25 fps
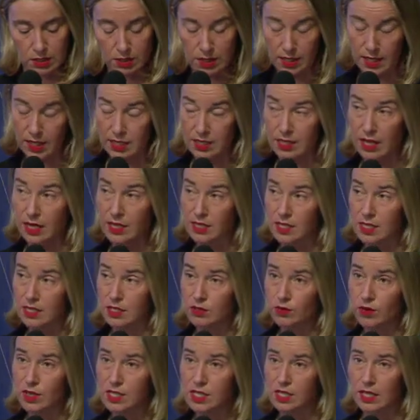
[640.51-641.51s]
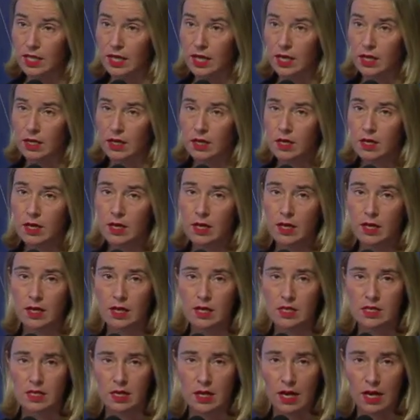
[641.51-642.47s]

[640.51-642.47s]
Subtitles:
That, as I stress again, is